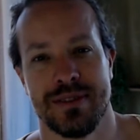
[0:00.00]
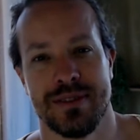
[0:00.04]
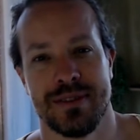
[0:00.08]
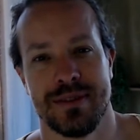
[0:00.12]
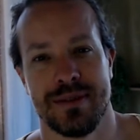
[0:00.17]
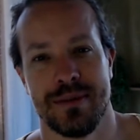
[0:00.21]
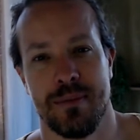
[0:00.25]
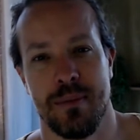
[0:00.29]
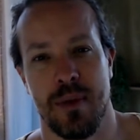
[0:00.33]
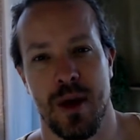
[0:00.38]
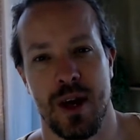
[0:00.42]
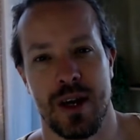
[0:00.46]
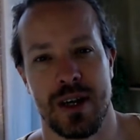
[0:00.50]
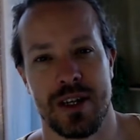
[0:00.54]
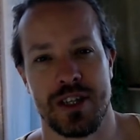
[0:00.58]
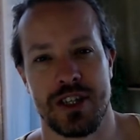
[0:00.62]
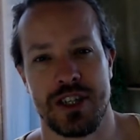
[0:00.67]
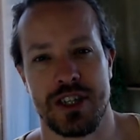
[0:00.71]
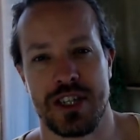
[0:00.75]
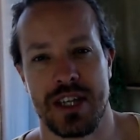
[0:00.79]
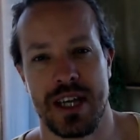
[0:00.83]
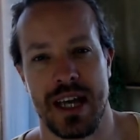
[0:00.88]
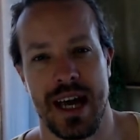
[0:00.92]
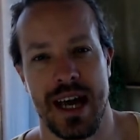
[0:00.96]
March
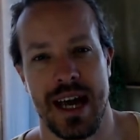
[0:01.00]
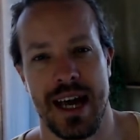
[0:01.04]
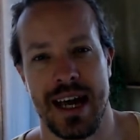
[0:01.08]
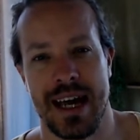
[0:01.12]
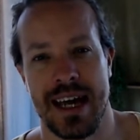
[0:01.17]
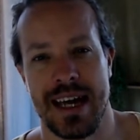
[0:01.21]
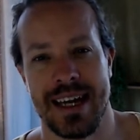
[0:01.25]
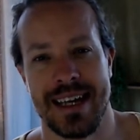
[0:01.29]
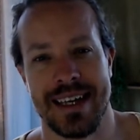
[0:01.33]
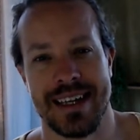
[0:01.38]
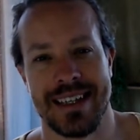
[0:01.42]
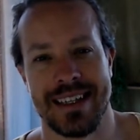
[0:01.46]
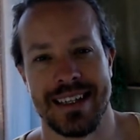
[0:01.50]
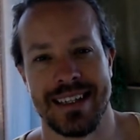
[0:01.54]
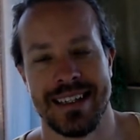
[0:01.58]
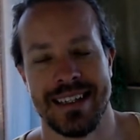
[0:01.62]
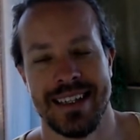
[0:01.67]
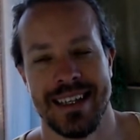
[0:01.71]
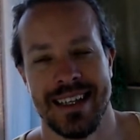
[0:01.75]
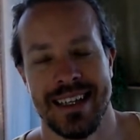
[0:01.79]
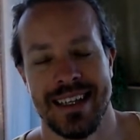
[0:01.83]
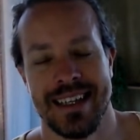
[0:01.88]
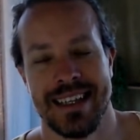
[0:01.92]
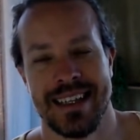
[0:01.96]
sky and
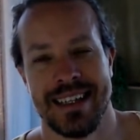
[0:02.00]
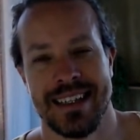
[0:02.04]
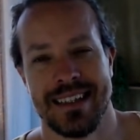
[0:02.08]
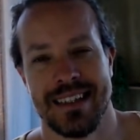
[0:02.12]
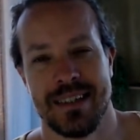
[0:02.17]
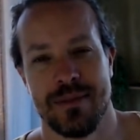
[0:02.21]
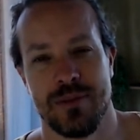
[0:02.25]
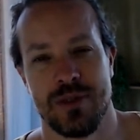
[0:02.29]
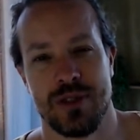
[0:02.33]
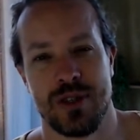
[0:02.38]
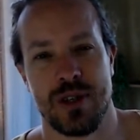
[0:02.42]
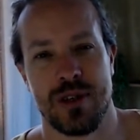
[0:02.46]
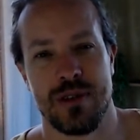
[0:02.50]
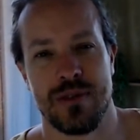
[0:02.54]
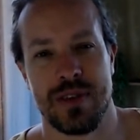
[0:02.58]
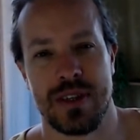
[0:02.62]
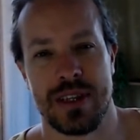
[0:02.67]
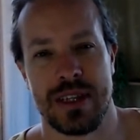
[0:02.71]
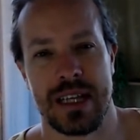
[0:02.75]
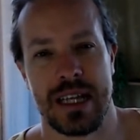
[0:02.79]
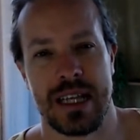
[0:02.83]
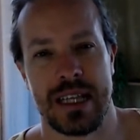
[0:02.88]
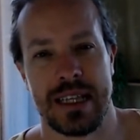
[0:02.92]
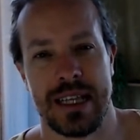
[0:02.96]
observing
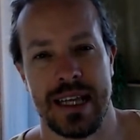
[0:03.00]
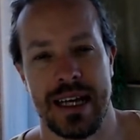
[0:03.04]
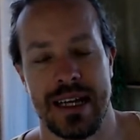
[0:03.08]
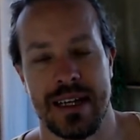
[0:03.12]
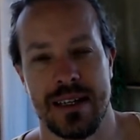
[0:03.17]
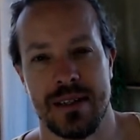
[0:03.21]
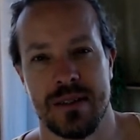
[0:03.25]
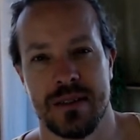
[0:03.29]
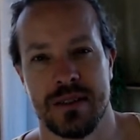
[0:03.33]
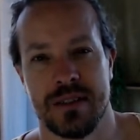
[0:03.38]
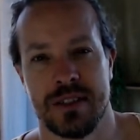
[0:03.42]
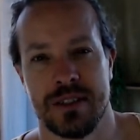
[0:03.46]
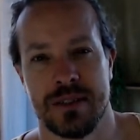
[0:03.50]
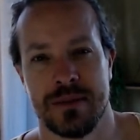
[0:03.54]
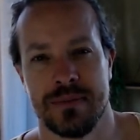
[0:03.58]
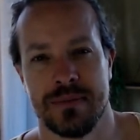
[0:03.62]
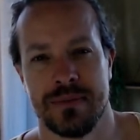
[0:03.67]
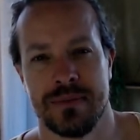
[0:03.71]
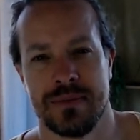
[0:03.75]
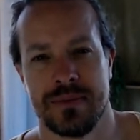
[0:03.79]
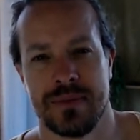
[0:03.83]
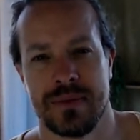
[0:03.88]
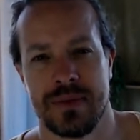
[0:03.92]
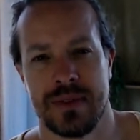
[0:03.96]
the clouds.
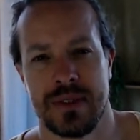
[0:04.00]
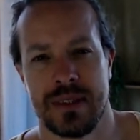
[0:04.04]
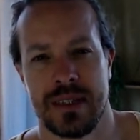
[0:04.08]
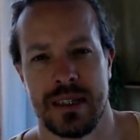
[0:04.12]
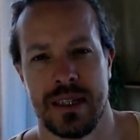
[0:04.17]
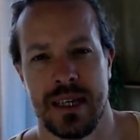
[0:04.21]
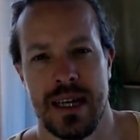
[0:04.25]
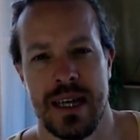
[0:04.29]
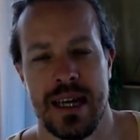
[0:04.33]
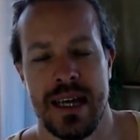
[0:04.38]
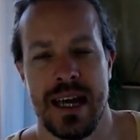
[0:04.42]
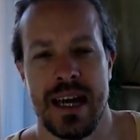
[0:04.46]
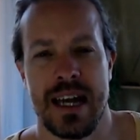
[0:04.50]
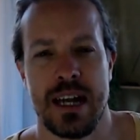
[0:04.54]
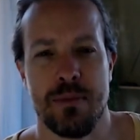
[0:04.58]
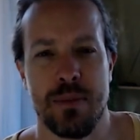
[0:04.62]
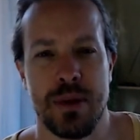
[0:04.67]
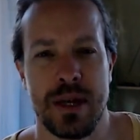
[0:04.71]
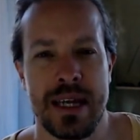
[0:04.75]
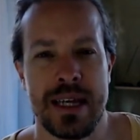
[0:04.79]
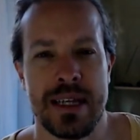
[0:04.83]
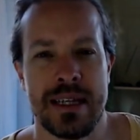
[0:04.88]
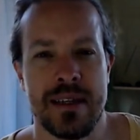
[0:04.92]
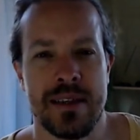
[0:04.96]
And I
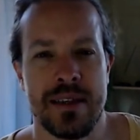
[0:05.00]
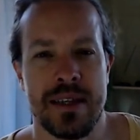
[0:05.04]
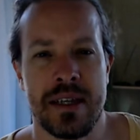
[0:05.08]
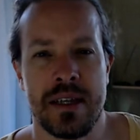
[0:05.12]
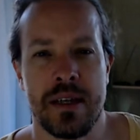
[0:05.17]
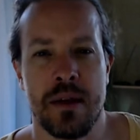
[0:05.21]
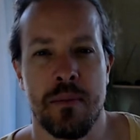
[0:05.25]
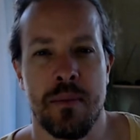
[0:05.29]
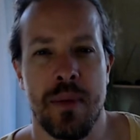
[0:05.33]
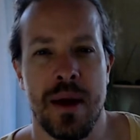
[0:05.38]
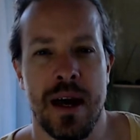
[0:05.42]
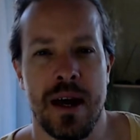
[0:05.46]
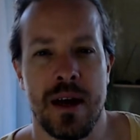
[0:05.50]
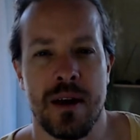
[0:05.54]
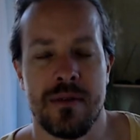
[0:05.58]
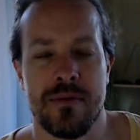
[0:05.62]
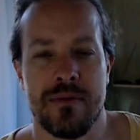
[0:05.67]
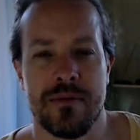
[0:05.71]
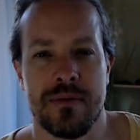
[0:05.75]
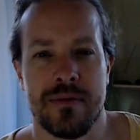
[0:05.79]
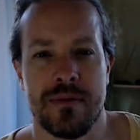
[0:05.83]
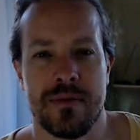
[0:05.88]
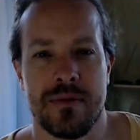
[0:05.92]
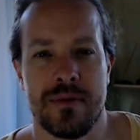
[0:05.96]
began to think about
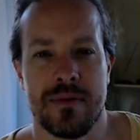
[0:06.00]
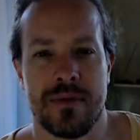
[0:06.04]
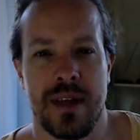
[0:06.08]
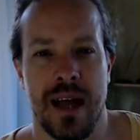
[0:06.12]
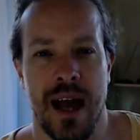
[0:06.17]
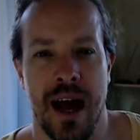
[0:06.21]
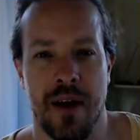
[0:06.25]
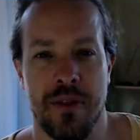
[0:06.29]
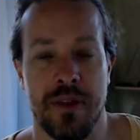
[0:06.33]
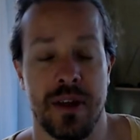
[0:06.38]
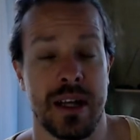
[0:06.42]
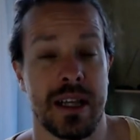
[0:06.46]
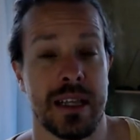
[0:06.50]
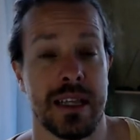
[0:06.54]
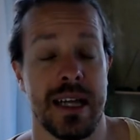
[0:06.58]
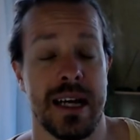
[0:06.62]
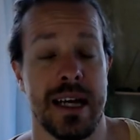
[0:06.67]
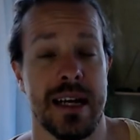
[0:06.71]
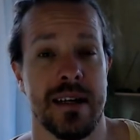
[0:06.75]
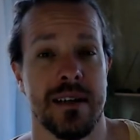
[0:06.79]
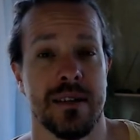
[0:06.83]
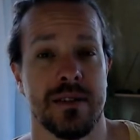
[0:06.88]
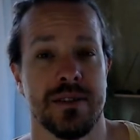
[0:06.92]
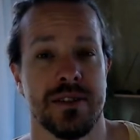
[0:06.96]
how the
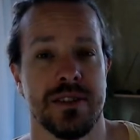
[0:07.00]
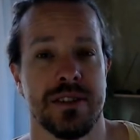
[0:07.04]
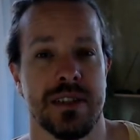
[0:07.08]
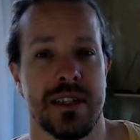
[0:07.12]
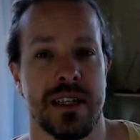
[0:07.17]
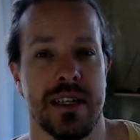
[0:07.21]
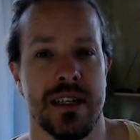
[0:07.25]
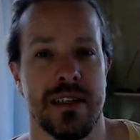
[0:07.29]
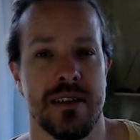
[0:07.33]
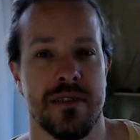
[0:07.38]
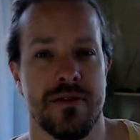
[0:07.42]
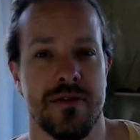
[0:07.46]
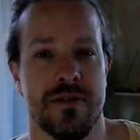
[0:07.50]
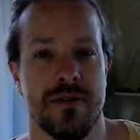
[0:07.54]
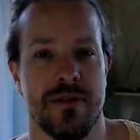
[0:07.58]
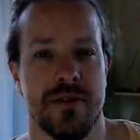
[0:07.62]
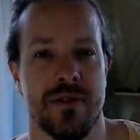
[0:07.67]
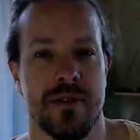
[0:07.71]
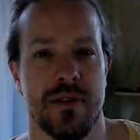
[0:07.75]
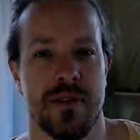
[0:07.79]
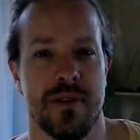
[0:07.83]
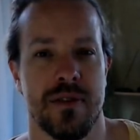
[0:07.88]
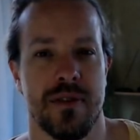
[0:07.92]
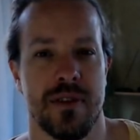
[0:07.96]
clouds, if
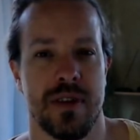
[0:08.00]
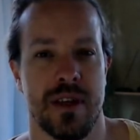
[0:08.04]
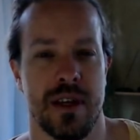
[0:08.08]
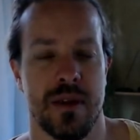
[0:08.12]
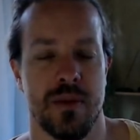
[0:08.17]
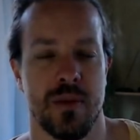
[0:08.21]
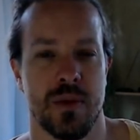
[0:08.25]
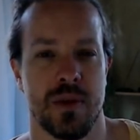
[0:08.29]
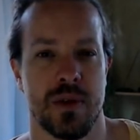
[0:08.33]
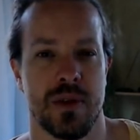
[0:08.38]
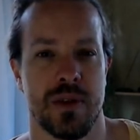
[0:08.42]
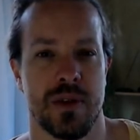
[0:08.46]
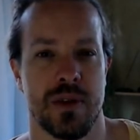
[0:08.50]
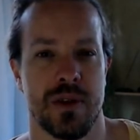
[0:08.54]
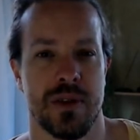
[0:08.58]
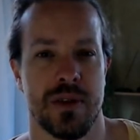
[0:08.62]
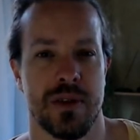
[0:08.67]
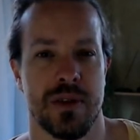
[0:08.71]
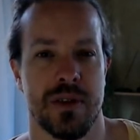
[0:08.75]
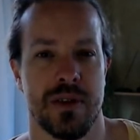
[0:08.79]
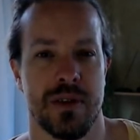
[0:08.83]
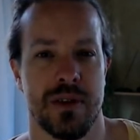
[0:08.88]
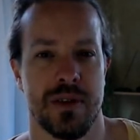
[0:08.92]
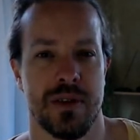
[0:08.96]
they were
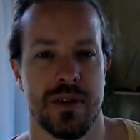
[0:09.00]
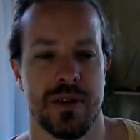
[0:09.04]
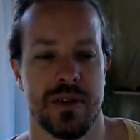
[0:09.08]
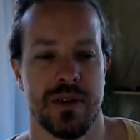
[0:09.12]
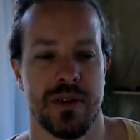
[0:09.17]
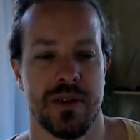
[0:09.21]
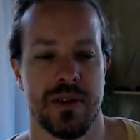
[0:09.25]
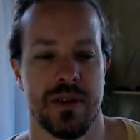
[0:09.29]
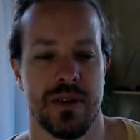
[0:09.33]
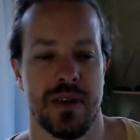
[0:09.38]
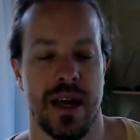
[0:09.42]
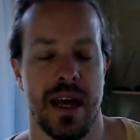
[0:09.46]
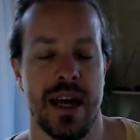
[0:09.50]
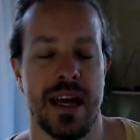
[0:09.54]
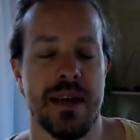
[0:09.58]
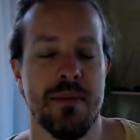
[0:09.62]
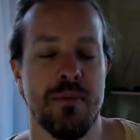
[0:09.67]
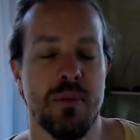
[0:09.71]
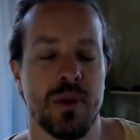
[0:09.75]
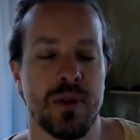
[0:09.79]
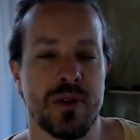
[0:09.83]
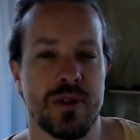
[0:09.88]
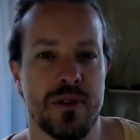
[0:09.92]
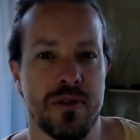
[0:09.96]

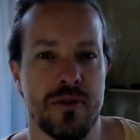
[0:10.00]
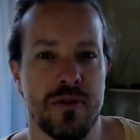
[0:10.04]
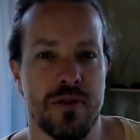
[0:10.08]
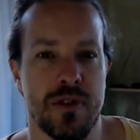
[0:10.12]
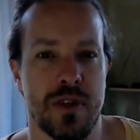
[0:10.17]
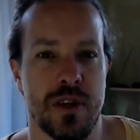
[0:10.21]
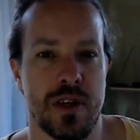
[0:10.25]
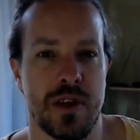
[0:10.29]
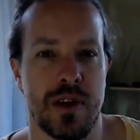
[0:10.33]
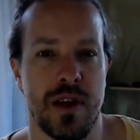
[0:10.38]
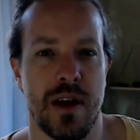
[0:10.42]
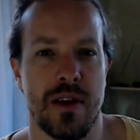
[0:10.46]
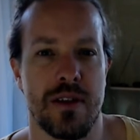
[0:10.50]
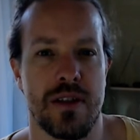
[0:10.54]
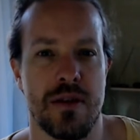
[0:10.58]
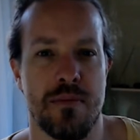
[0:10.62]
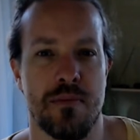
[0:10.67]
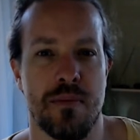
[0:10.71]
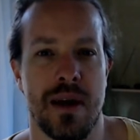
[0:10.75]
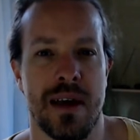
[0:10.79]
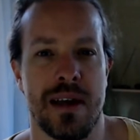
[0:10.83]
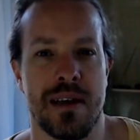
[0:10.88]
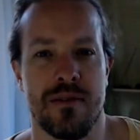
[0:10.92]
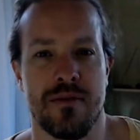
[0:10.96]
able to fear how they
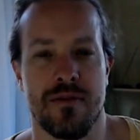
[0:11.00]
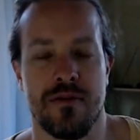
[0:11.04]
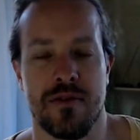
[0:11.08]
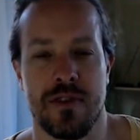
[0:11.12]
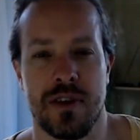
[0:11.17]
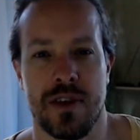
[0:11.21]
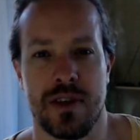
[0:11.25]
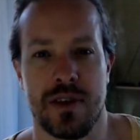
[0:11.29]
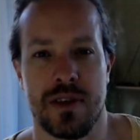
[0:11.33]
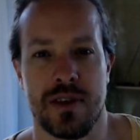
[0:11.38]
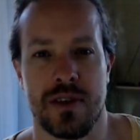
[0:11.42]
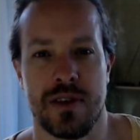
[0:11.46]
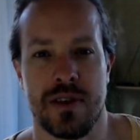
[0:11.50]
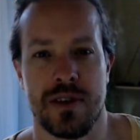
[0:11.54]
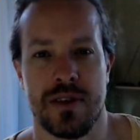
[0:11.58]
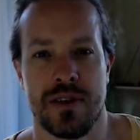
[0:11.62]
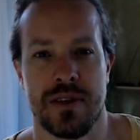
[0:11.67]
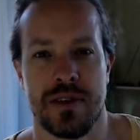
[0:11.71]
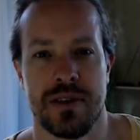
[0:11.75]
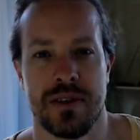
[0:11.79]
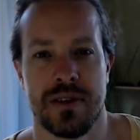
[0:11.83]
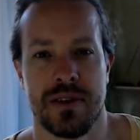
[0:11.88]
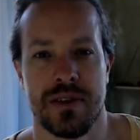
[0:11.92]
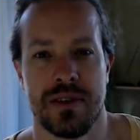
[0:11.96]
might fear
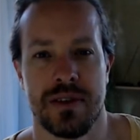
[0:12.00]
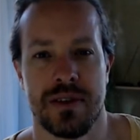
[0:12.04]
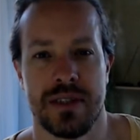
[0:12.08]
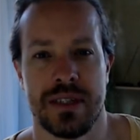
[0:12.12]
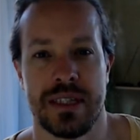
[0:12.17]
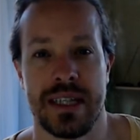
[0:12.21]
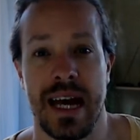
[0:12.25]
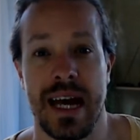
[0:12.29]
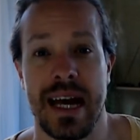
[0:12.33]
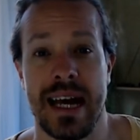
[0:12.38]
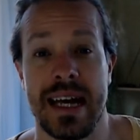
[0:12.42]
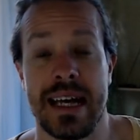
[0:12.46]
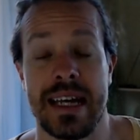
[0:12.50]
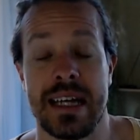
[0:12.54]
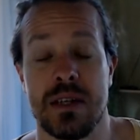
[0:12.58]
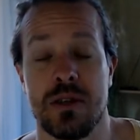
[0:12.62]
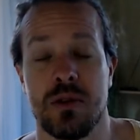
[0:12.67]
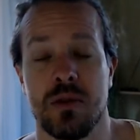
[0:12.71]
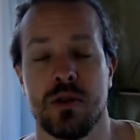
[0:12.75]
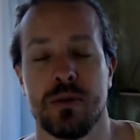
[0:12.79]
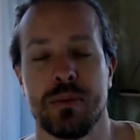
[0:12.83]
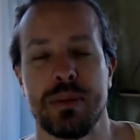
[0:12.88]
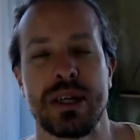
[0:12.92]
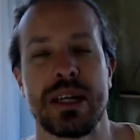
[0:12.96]
dying
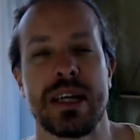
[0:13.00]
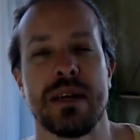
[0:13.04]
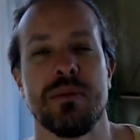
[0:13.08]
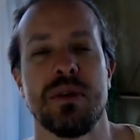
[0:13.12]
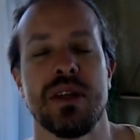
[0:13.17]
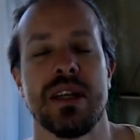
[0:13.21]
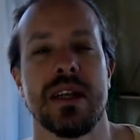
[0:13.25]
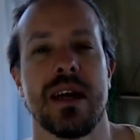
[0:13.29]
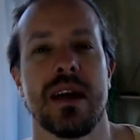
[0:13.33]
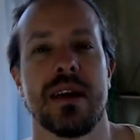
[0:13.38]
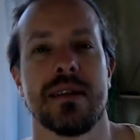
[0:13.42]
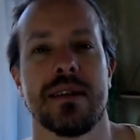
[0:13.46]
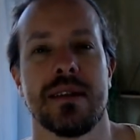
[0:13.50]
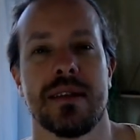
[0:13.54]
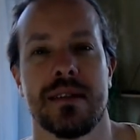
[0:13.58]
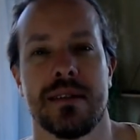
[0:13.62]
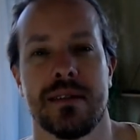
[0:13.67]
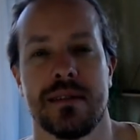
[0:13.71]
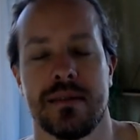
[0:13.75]
or becoming nothing,